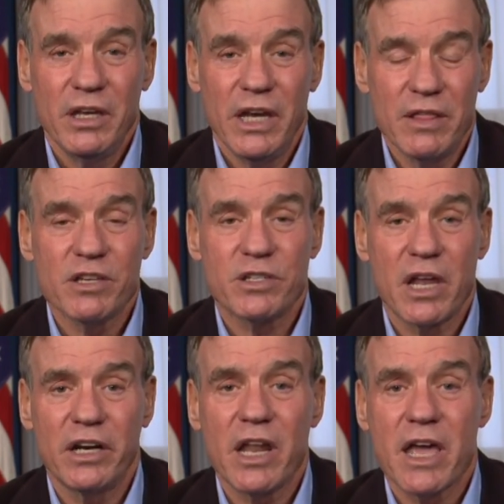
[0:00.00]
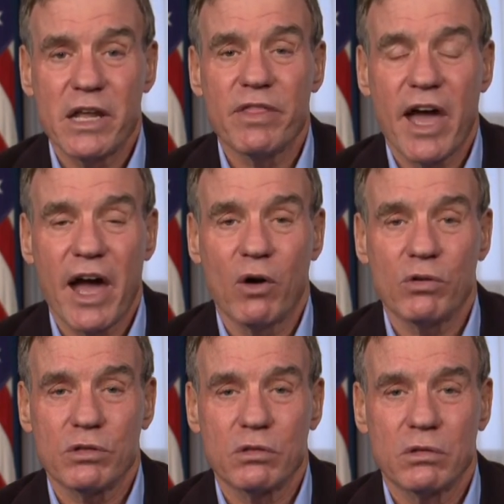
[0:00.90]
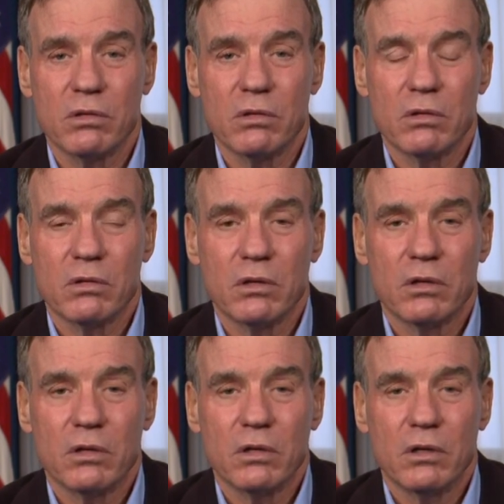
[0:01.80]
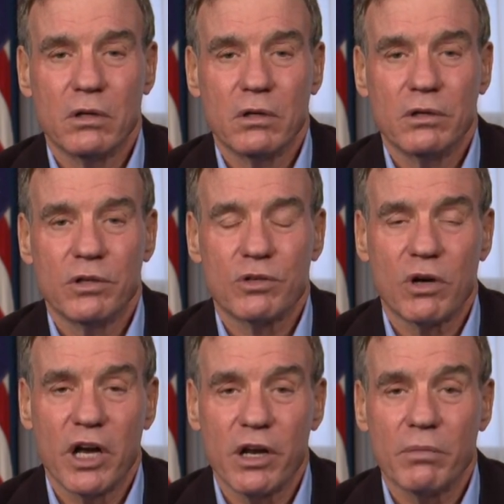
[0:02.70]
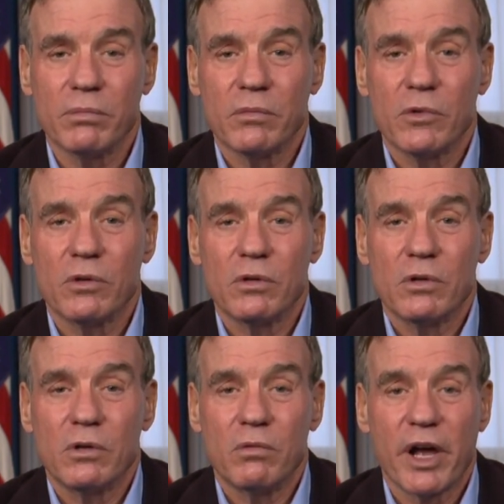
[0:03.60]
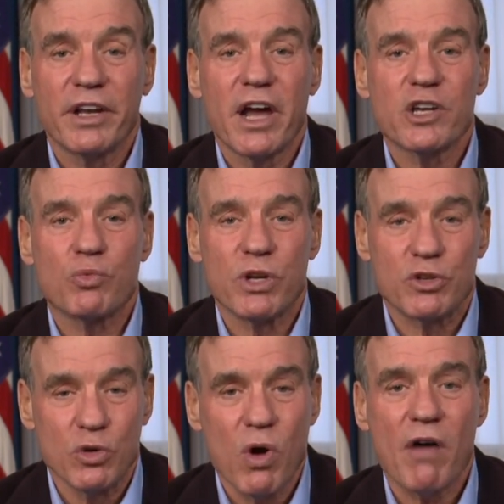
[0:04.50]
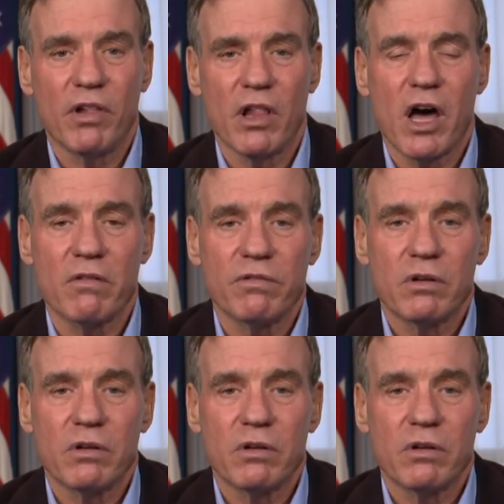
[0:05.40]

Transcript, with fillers: in the Senate and in the House to try to recognize we do have a lot of